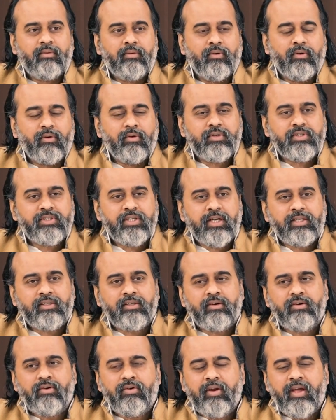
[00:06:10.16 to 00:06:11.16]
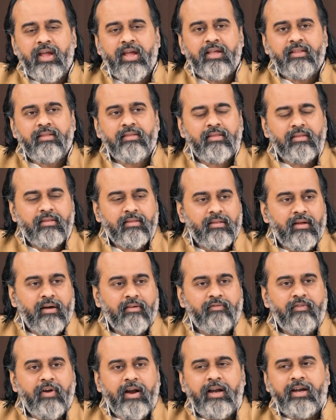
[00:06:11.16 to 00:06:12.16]
Kurukshetra today is a
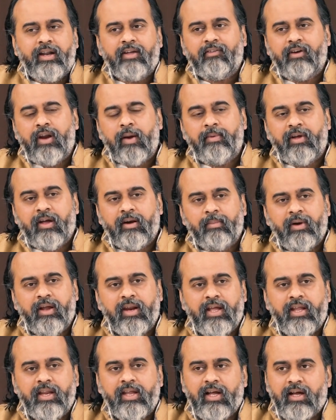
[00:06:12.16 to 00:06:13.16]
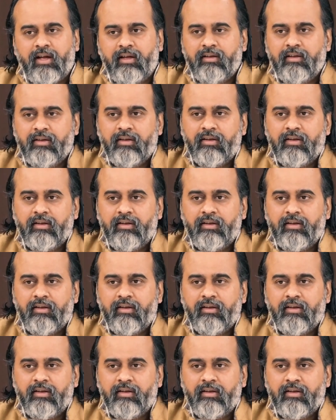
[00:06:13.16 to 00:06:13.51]
well developed urban area.